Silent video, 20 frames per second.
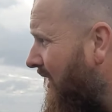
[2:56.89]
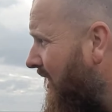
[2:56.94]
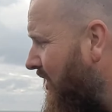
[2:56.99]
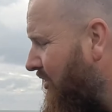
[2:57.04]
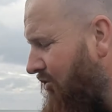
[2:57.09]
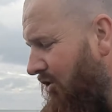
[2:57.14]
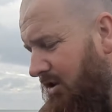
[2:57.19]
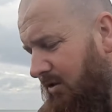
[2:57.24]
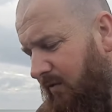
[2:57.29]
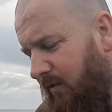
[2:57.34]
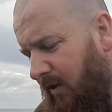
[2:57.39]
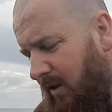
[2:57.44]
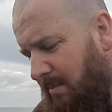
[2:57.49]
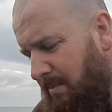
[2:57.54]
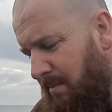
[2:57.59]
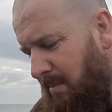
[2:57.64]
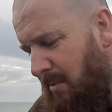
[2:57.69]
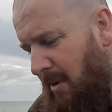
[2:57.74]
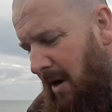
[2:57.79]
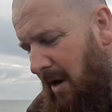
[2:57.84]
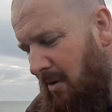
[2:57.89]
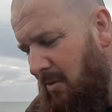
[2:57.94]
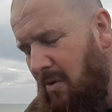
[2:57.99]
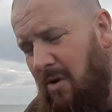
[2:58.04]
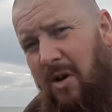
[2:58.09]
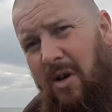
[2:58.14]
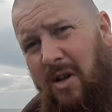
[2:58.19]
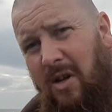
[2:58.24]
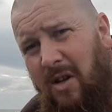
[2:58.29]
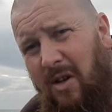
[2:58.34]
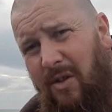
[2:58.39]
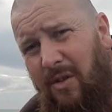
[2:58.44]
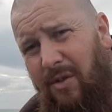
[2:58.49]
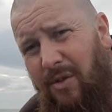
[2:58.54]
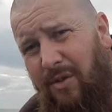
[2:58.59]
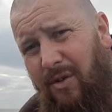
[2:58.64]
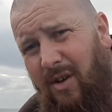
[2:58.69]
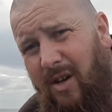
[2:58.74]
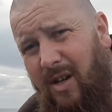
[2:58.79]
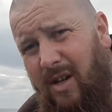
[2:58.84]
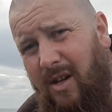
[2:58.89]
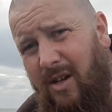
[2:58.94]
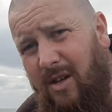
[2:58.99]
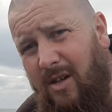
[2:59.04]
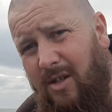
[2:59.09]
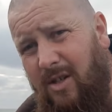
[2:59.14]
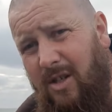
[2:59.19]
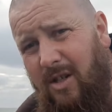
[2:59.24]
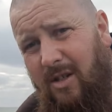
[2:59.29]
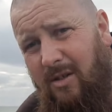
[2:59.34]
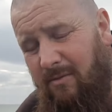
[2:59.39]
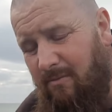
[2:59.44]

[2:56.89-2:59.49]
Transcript: this rod for about 3 years,